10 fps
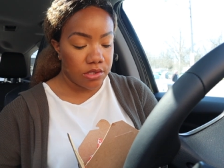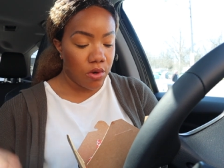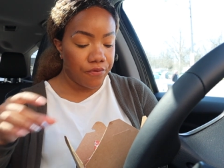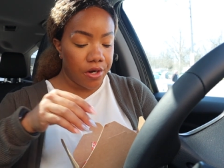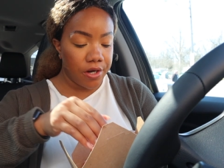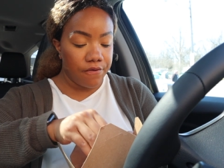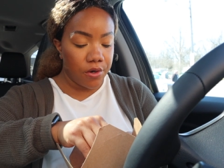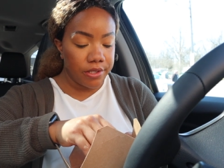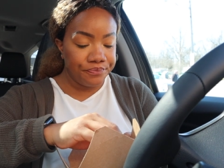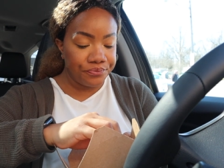It's twelve
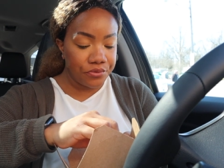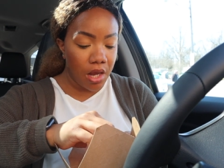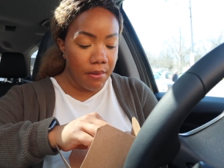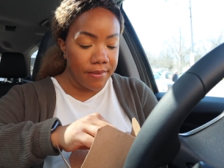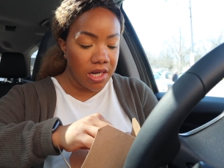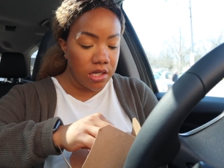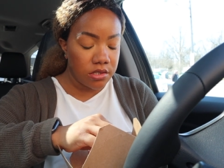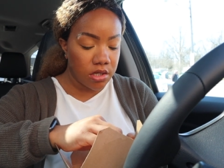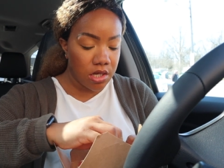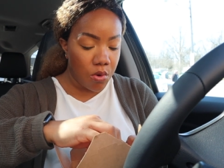thirty-four and my meeting
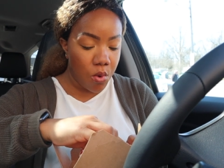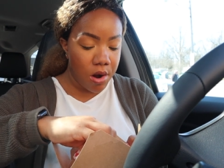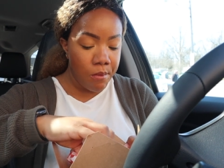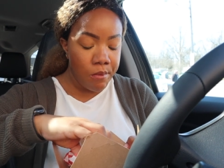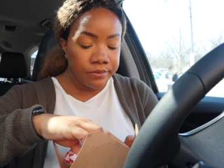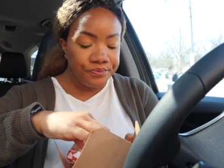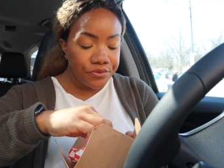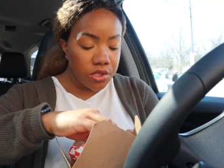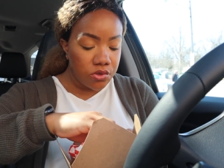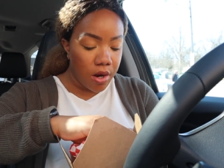starts at one.
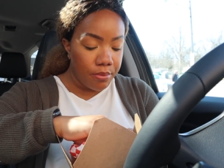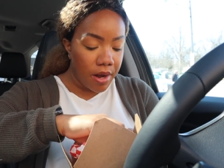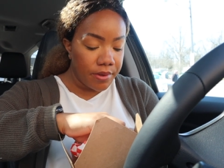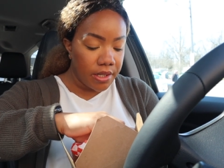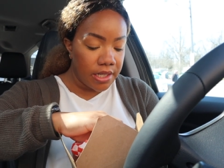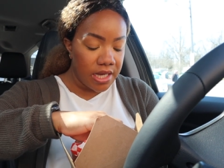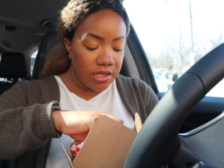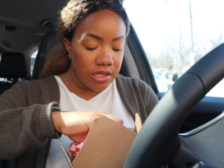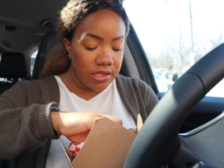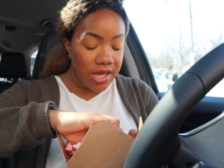So I'm probably going to
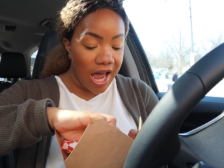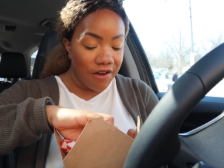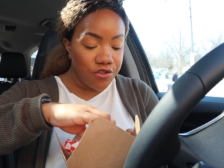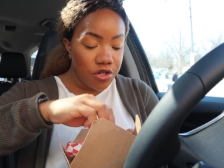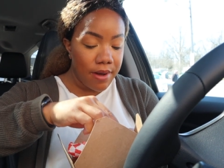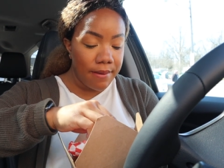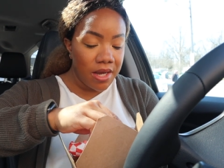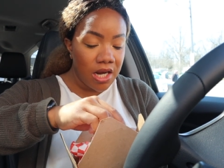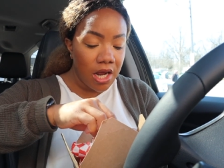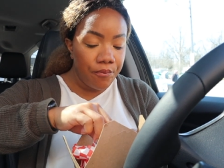eat this after my
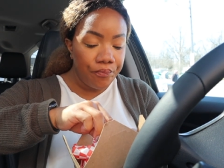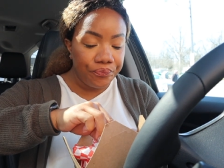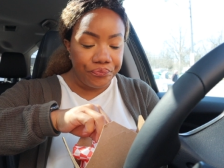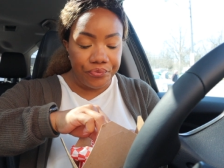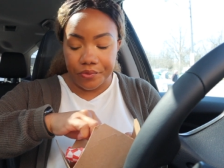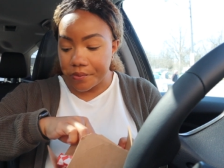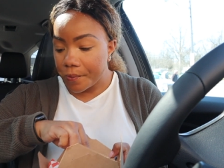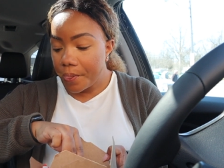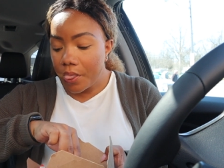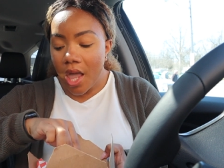meeting.
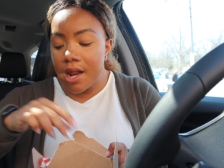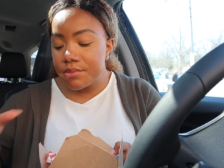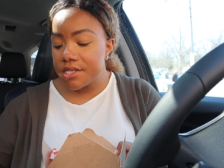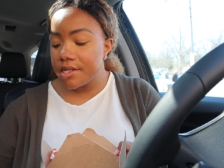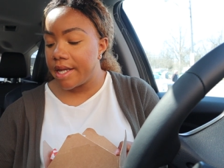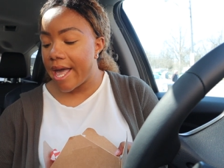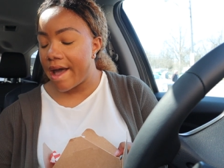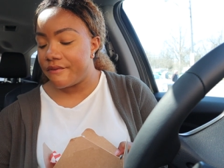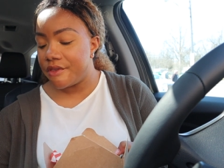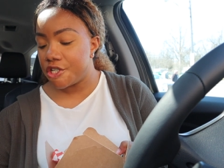And I'm just going to
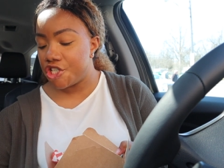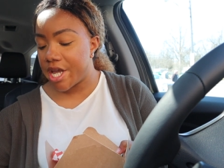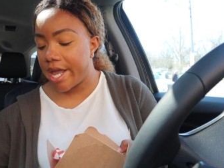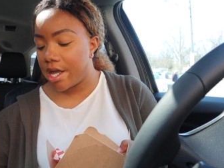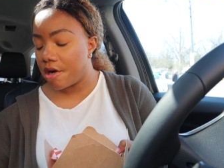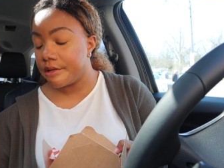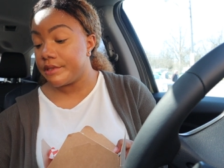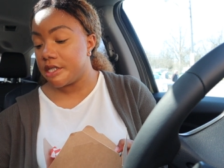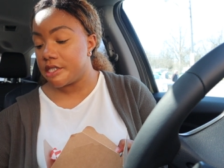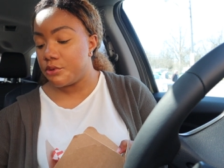have the shake or
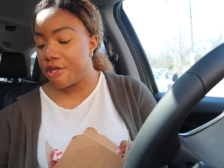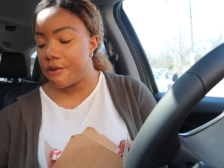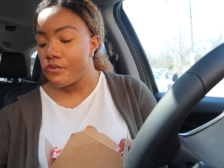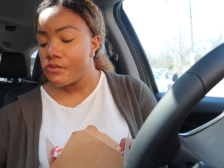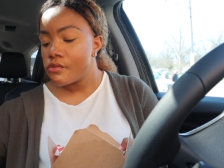the smoothie.